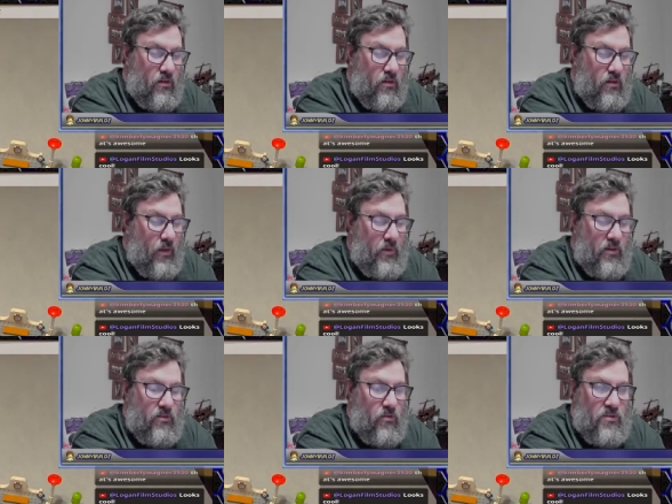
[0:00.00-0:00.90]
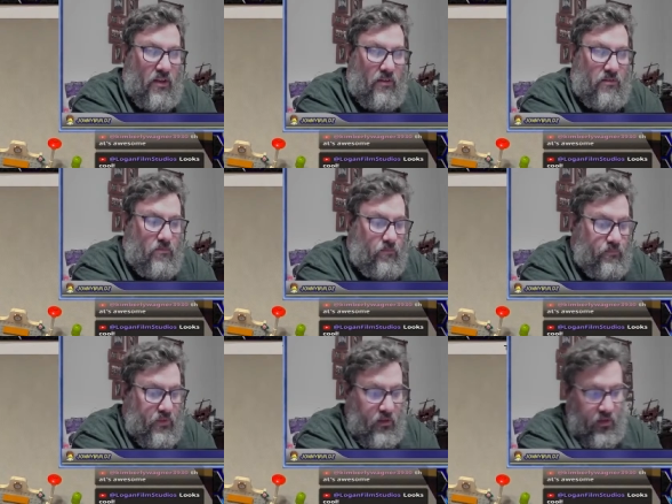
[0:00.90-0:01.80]
That makes no sense.
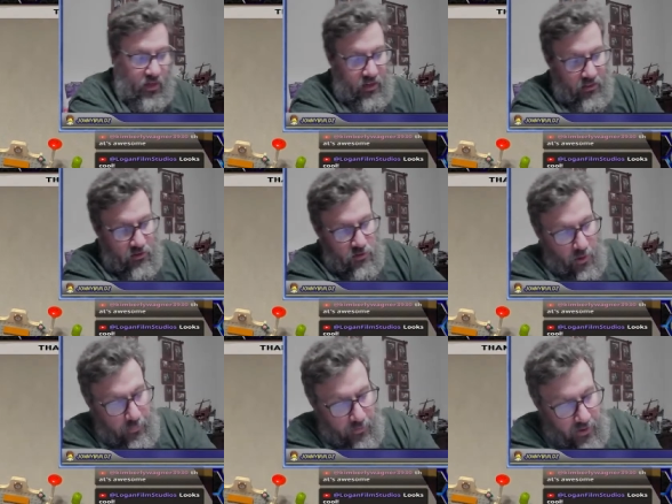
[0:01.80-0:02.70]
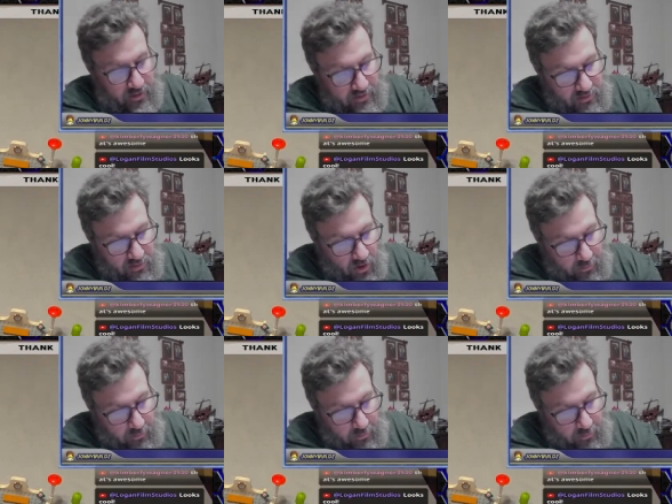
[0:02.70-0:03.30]
And the Smart Brick is not